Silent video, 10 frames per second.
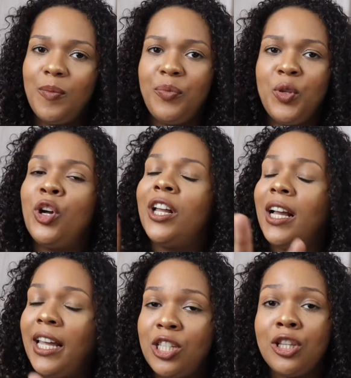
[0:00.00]
you gotta
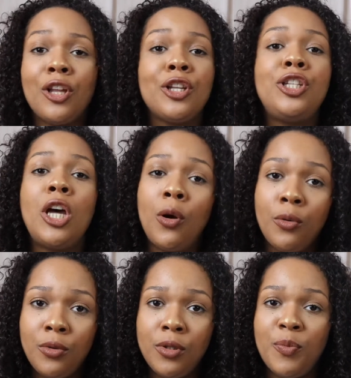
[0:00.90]
kiss a lot of
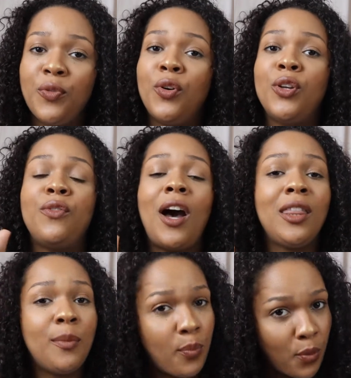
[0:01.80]
toads before you
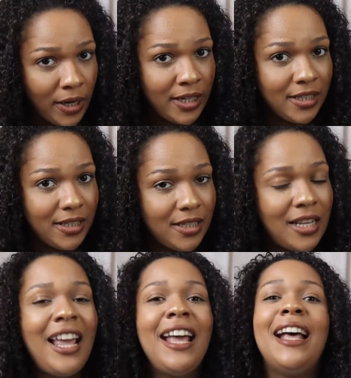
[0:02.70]
find the prince.
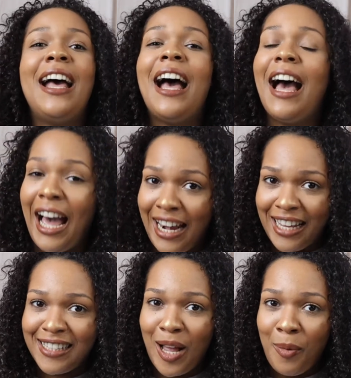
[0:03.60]
And
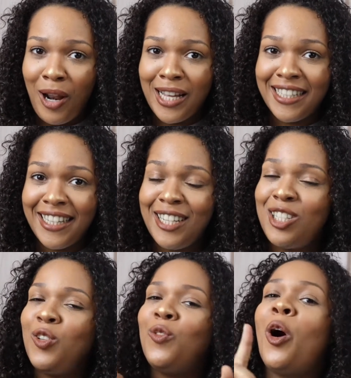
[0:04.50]
as that applies to
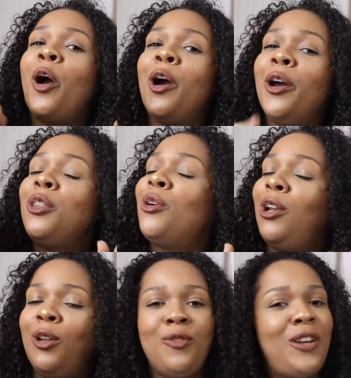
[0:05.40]
this, you've got to go through a
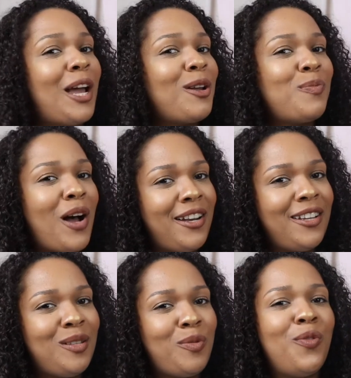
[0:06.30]
lot of language
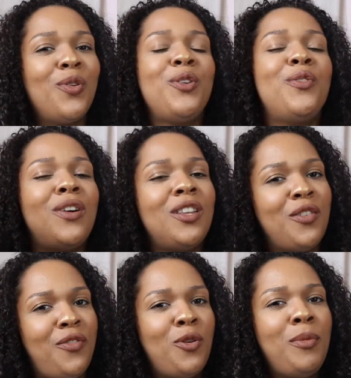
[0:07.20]
partners before you find
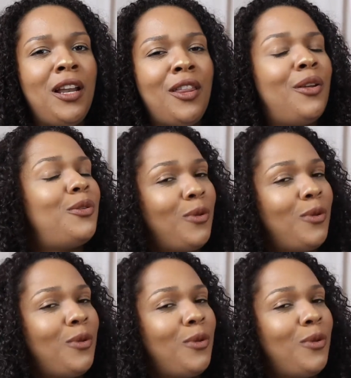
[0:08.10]
the formula that